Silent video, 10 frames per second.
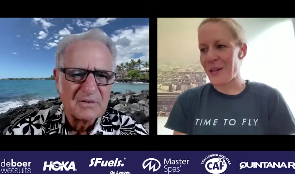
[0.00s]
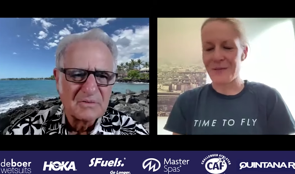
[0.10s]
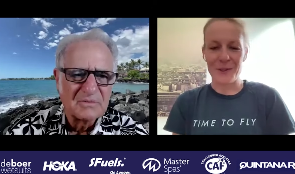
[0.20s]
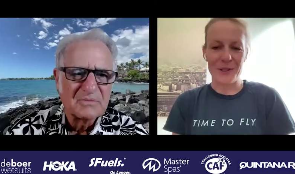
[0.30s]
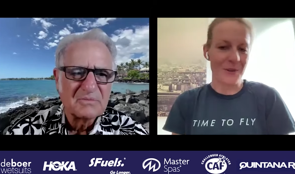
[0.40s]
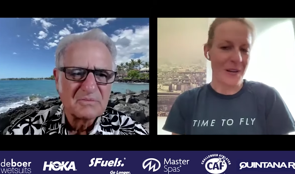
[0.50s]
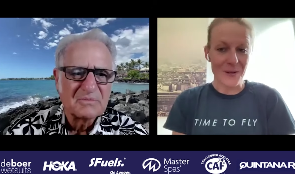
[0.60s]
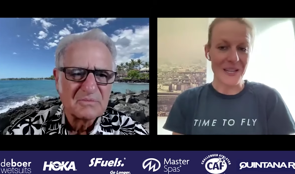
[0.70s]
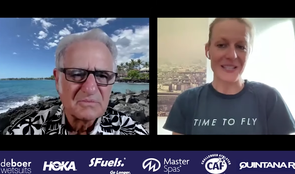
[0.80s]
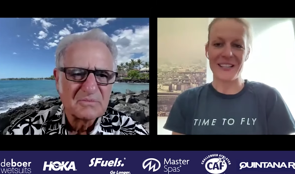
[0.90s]
Speaker 1: to have a great
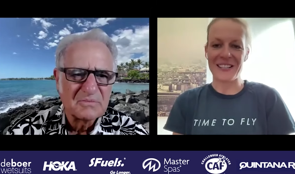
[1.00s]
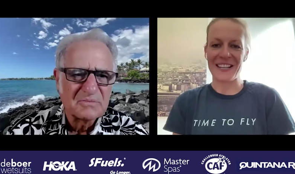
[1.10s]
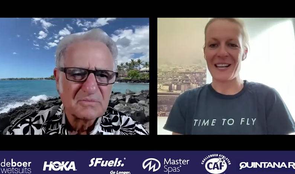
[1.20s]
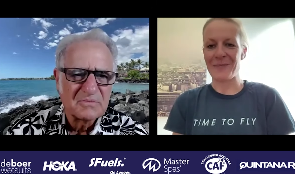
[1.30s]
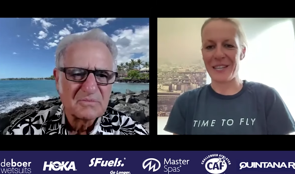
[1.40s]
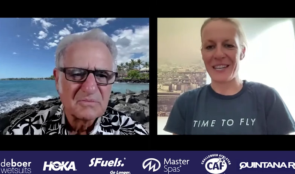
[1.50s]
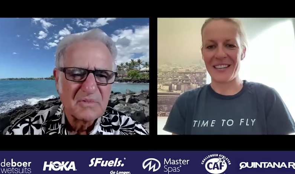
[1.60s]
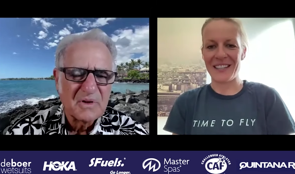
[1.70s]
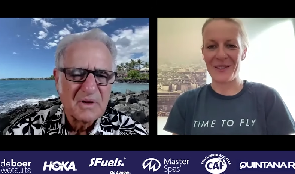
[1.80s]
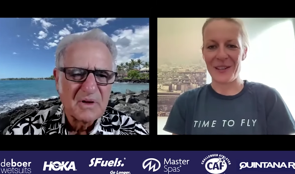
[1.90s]
race in Zell am See
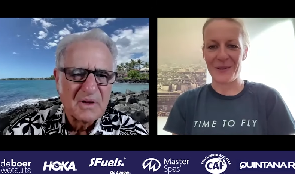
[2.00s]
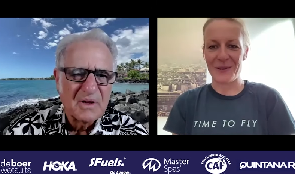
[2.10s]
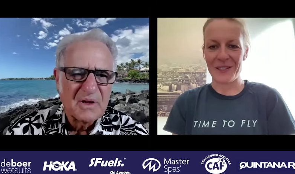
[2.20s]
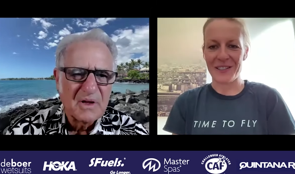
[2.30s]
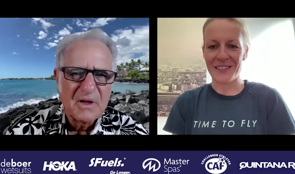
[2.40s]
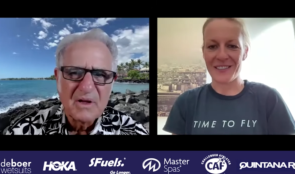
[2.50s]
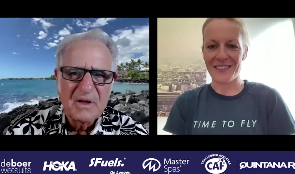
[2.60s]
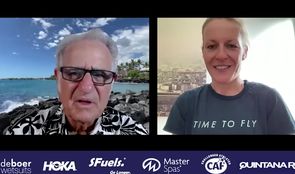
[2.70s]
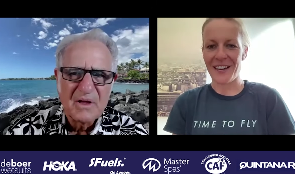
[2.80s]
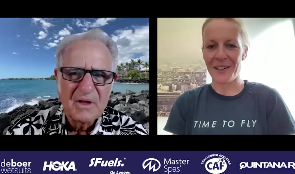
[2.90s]
and to have the
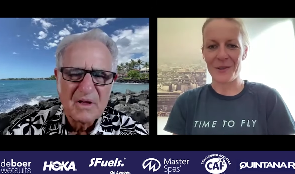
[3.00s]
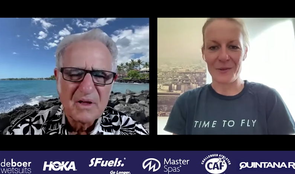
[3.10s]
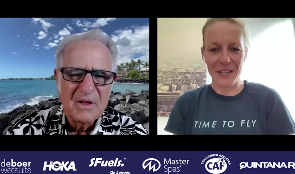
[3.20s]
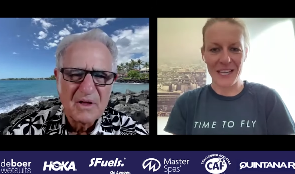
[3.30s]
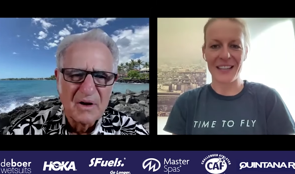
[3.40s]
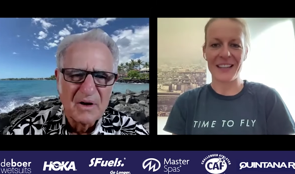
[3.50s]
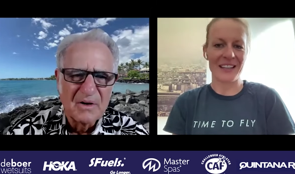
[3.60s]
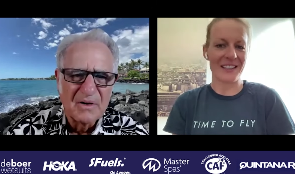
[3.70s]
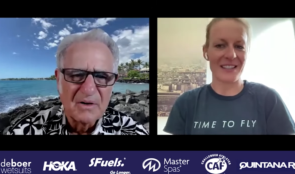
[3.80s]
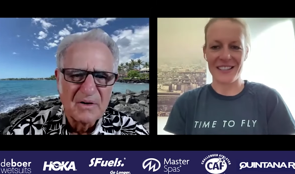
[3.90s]
yeah good feeling
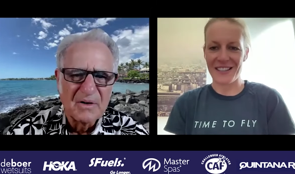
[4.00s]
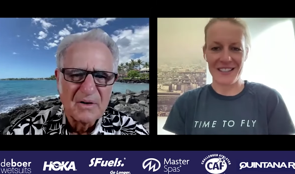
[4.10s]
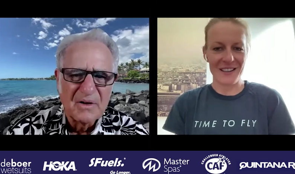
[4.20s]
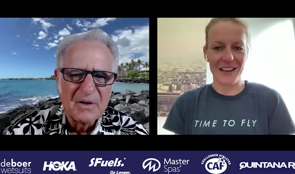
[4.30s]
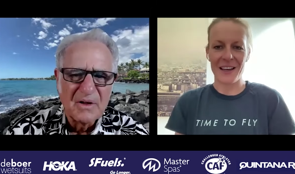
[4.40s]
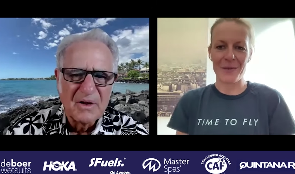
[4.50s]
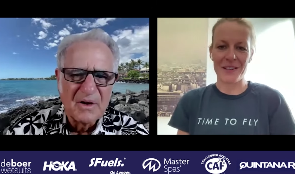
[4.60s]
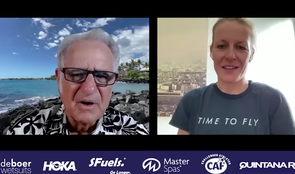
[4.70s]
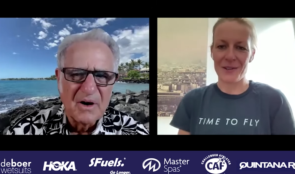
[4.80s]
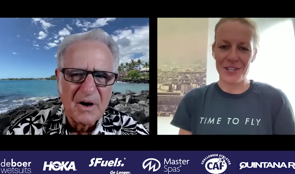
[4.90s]
that I'm
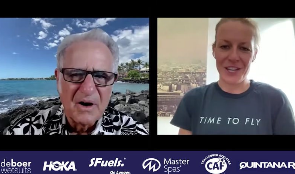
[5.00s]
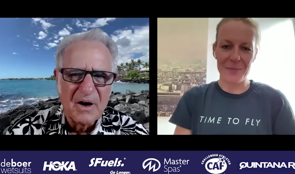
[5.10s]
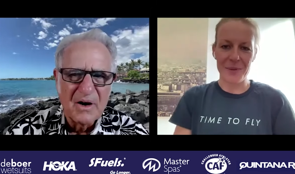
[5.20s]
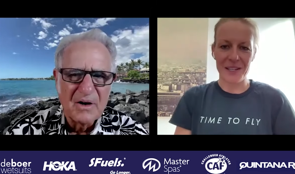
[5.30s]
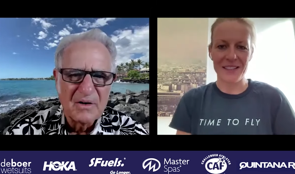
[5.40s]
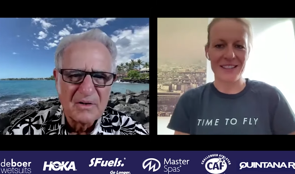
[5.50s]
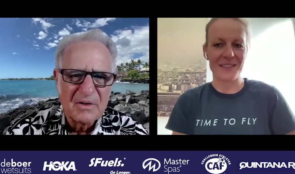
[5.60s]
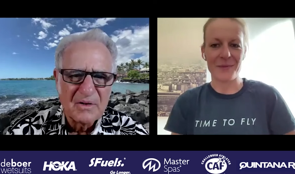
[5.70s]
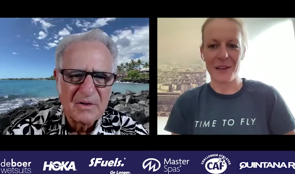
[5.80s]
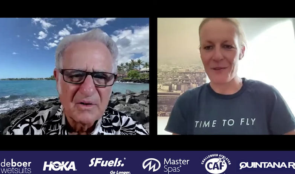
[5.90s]
in a good shape and
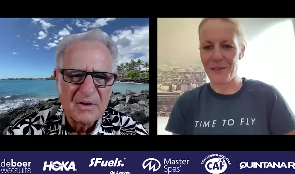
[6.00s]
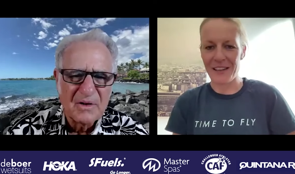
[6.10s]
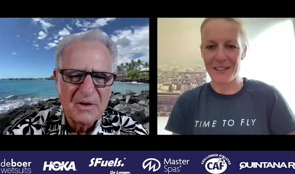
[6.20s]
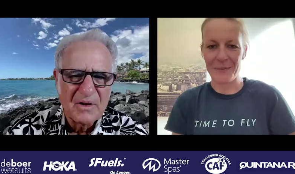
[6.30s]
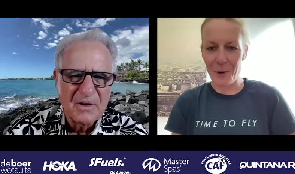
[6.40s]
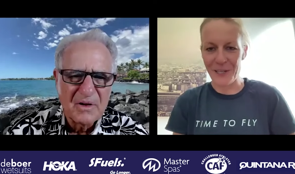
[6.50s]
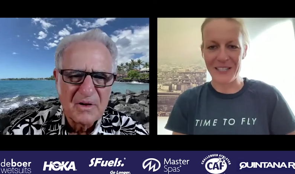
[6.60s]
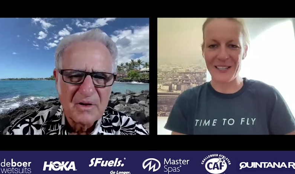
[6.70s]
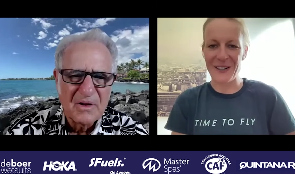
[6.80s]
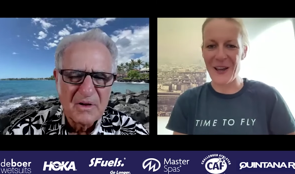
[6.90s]
um, everything is
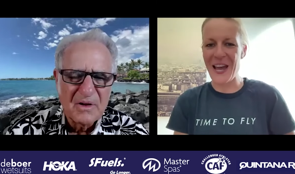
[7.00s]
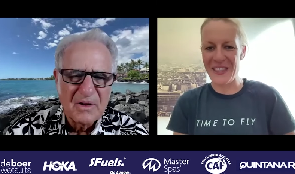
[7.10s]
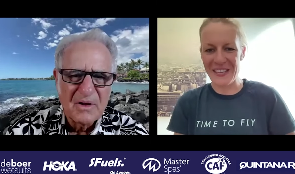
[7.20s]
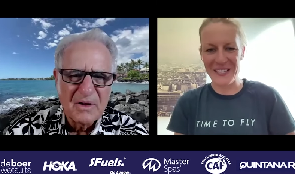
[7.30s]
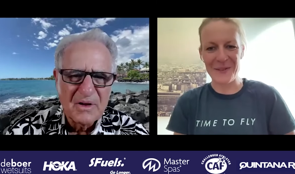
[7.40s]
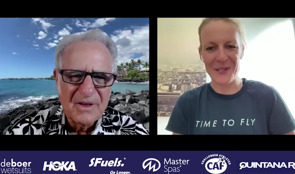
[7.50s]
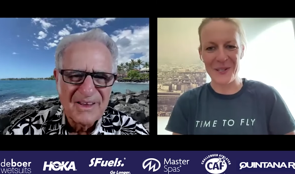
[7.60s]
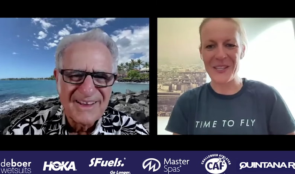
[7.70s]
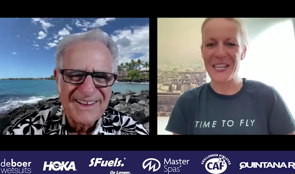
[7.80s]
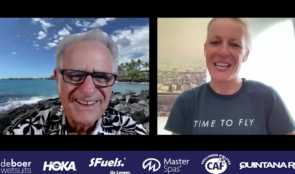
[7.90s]
perfect. So that's what
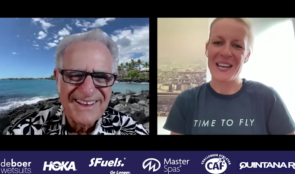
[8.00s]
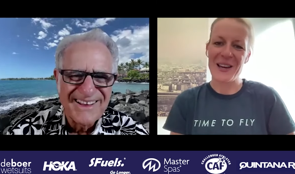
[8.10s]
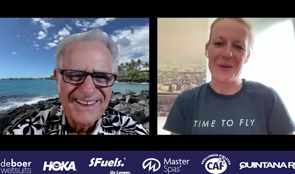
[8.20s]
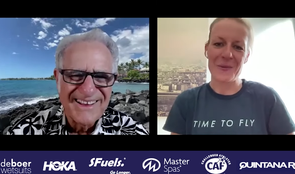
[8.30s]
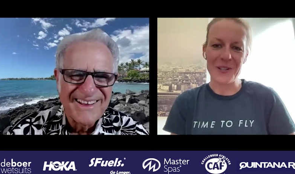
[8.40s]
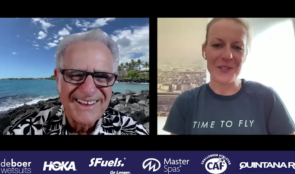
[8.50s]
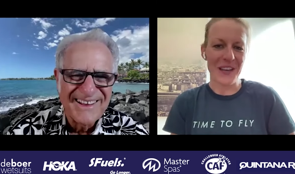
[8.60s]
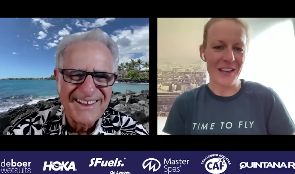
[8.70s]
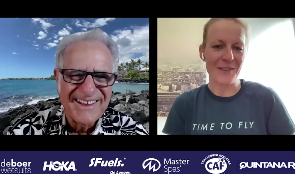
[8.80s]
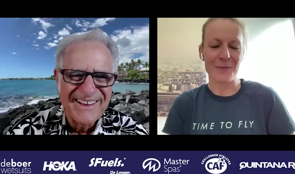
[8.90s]
you want to
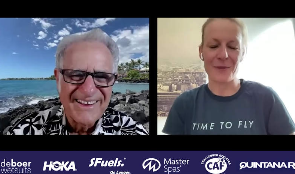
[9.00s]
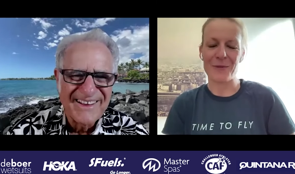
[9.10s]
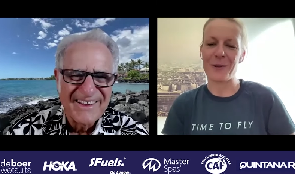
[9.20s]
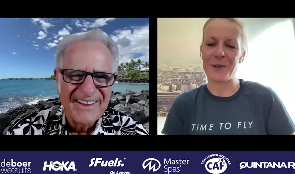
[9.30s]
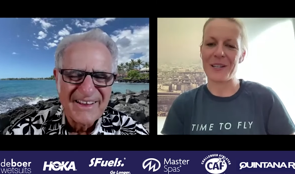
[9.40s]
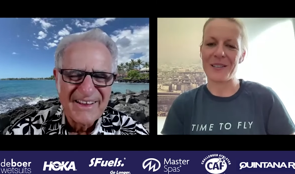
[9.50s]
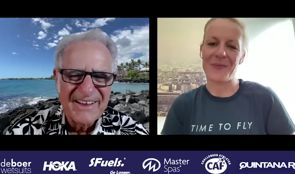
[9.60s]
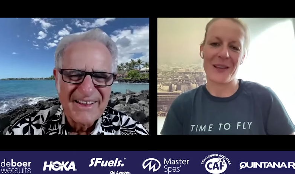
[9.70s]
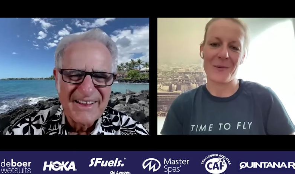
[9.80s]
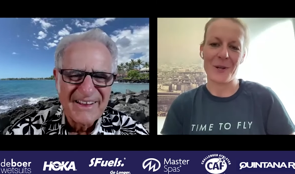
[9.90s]
have before
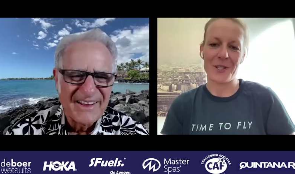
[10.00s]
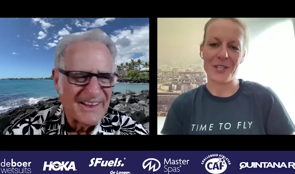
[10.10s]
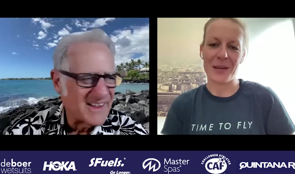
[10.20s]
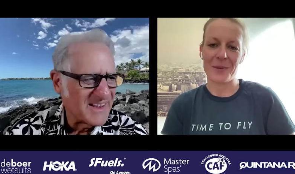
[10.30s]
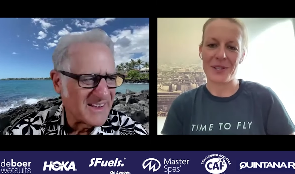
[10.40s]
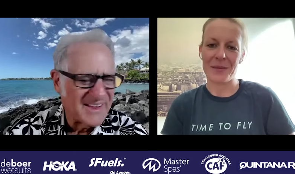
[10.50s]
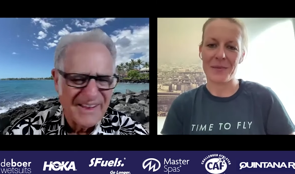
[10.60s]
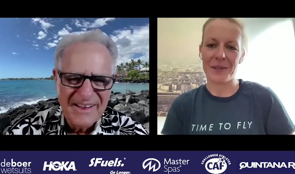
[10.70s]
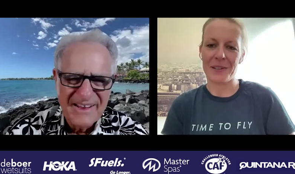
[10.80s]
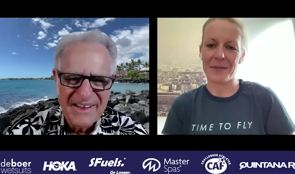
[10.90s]
World
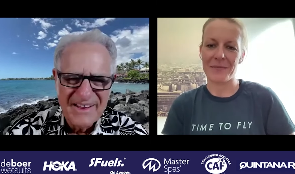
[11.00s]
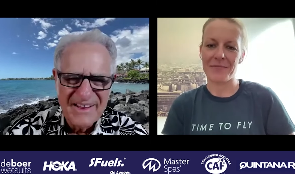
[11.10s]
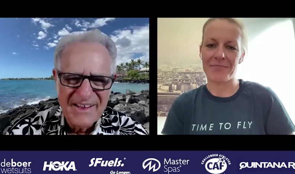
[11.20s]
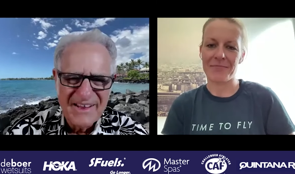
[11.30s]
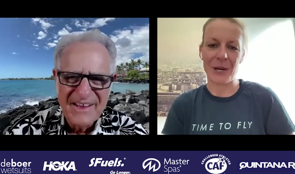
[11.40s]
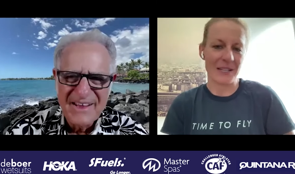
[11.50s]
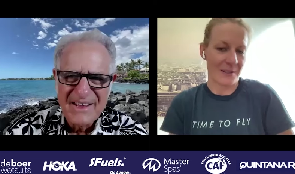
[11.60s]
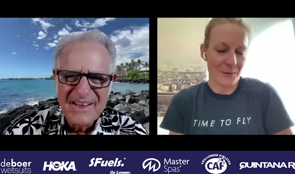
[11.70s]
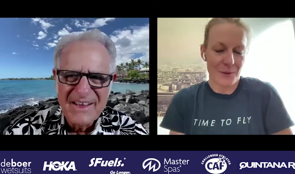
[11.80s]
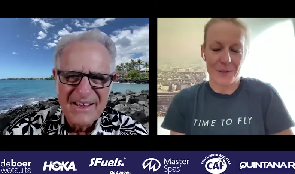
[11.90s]
Championship um,
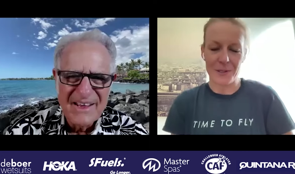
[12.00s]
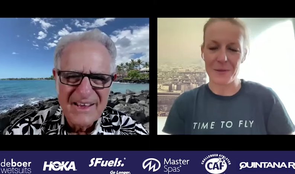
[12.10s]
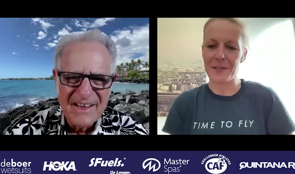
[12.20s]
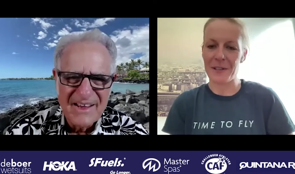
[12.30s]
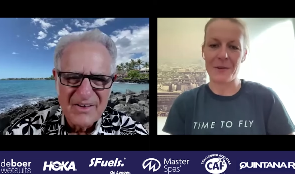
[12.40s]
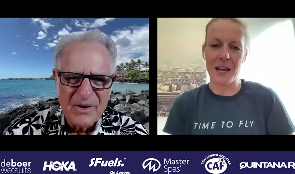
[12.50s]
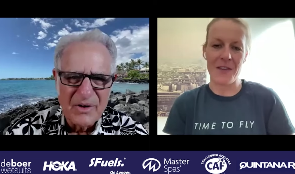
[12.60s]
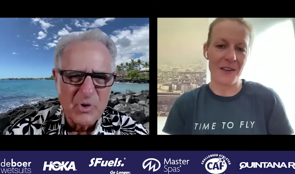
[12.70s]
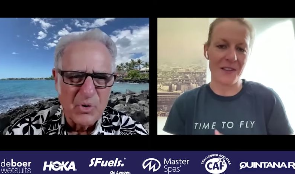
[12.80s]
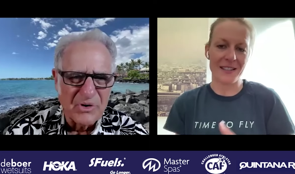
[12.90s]
race, of course. So
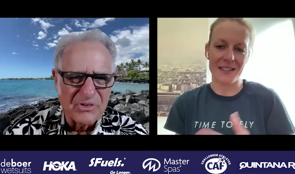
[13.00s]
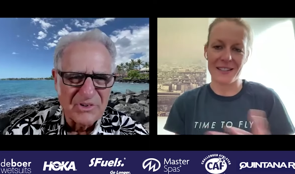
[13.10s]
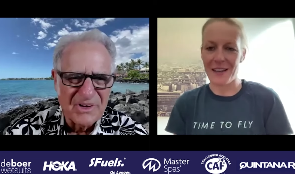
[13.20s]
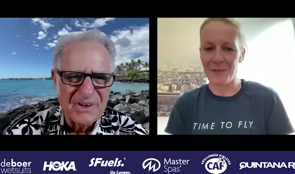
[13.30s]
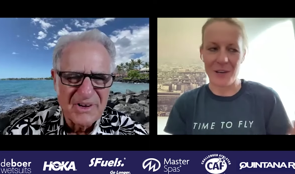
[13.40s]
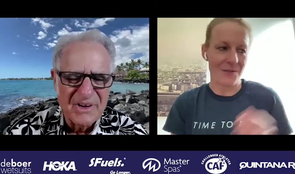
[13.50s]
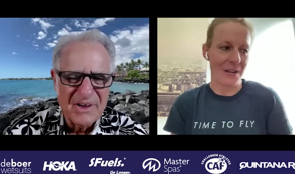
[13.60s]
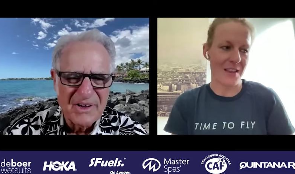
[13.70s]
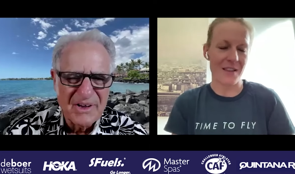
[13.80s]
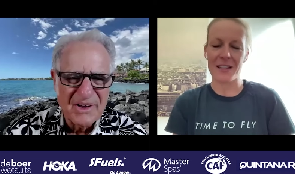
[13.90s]
I think that's the same for
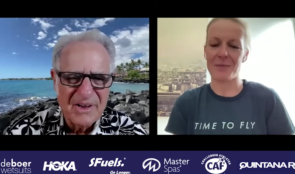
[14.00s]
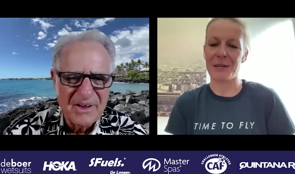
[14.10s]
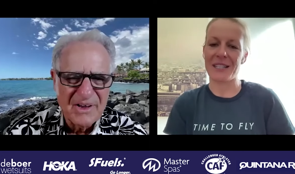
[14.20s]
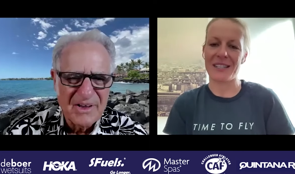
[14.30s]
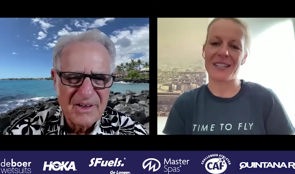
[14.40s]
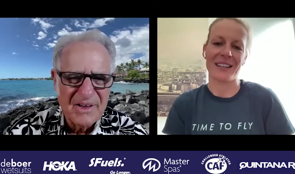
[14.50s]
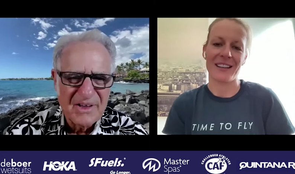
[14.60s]
every athlete. But